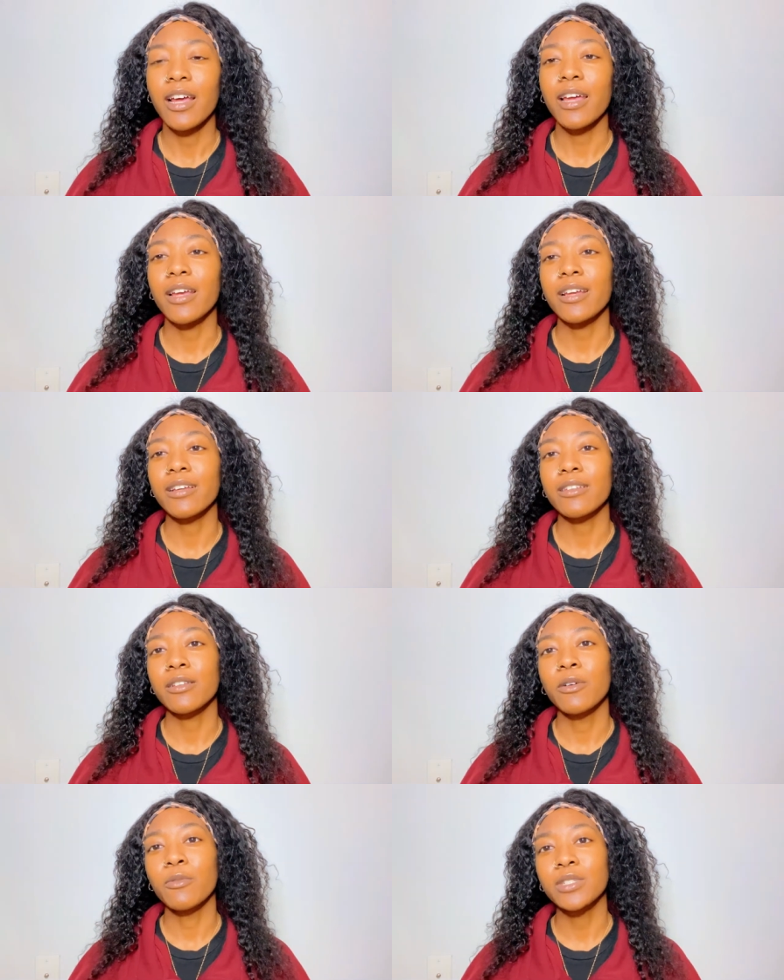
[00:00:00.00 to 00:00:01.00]
And
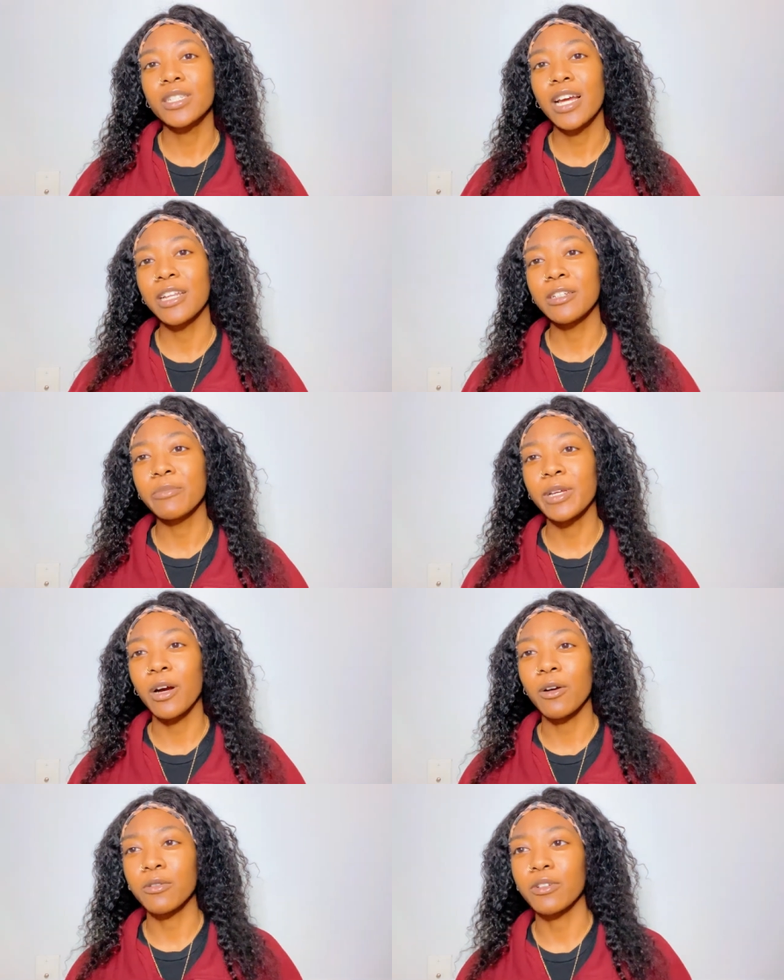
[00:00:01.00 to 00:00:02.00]
once he got a little bit
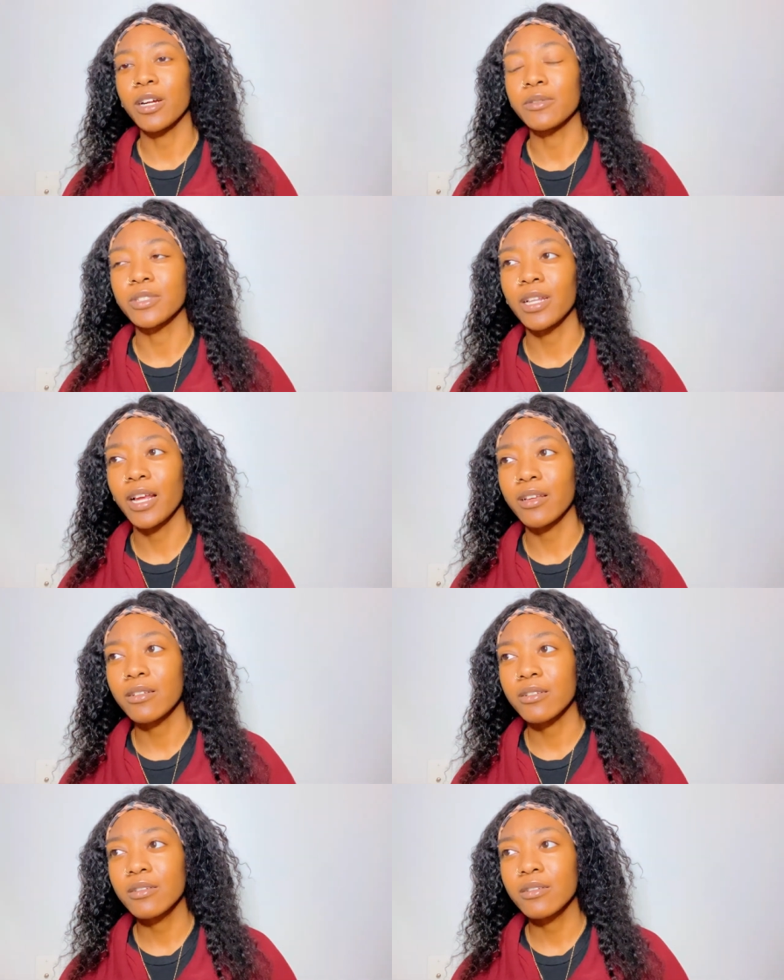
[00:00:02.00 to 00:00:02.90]
older, I was like,